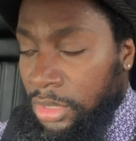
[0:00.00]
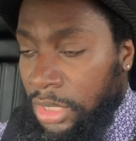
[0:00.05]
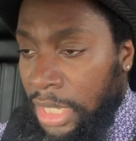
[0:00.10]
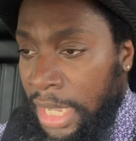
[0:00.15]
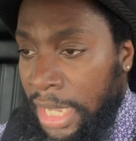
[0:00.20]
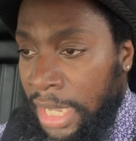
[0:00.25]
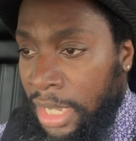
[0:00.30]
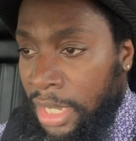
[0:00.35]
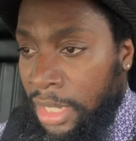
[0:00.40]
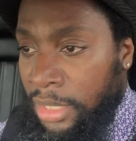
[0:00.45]

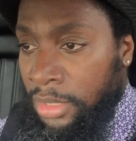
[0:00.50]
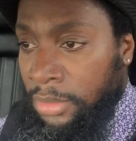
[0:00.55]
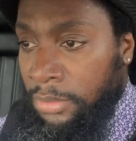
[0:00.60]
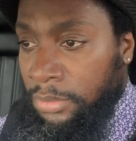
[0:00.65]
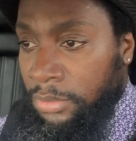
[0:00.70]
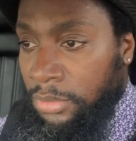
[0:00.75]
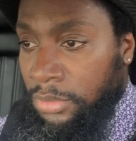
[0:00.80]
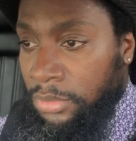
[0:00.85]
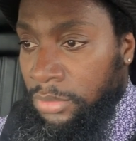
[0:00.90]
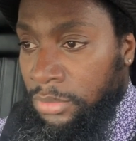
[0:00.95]
And
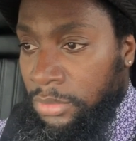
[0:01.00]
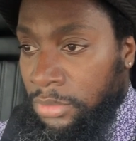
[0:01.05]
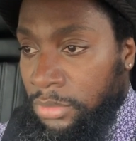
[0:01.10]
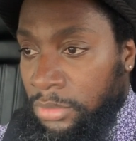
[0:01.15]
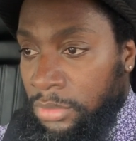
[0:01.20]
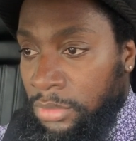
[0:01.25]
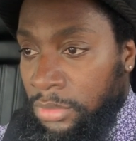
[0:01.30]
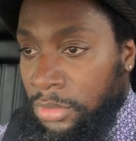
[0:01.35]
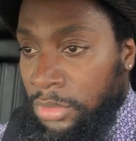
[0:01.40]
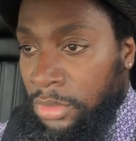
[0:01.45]

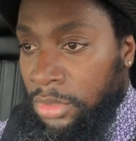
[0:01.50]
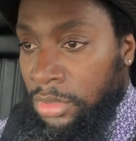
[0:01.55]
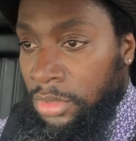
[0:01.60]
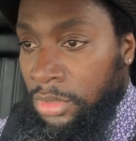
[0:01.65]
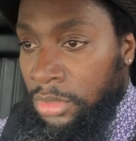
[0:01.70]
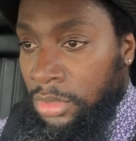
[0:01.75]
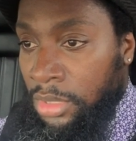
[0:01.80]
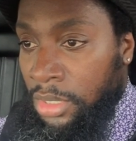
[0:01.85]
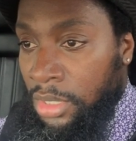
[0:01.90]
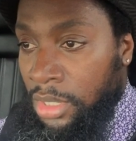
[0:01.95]

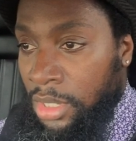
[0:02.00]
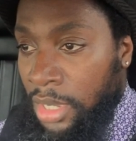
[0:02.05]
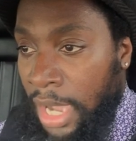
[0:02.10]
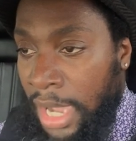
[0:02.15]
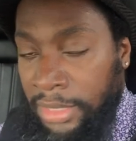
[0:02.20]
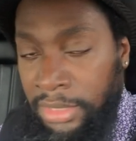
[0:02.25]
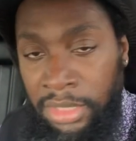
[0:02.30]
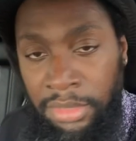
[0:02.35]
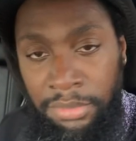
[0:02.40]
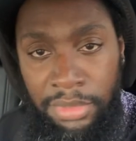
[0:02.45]

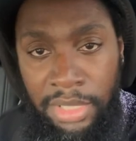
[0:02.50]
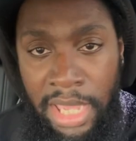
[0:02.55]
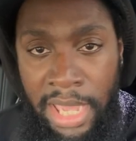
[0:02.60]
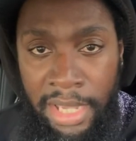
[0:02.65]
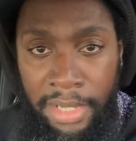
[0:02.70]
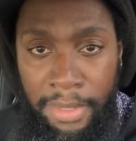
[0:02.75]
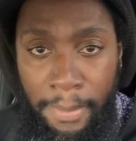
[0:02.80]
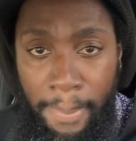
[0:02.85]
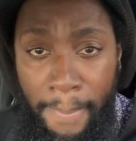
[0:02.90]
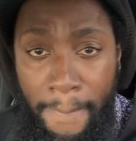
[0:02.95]
I didn't react.